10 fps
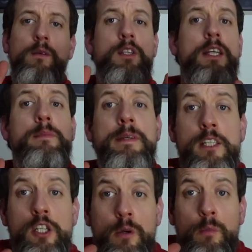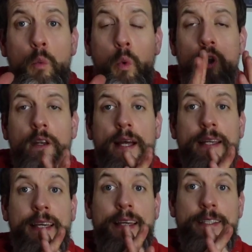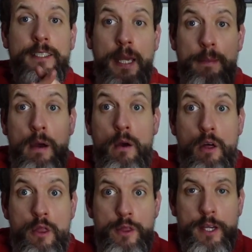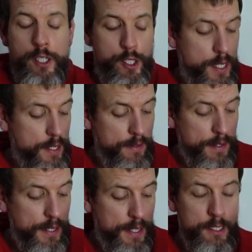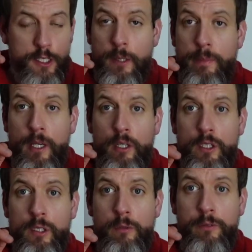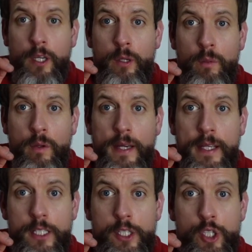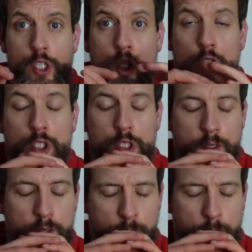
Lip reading: which leads me to number one. And again, this came out this year. And to be honest with you, it's just,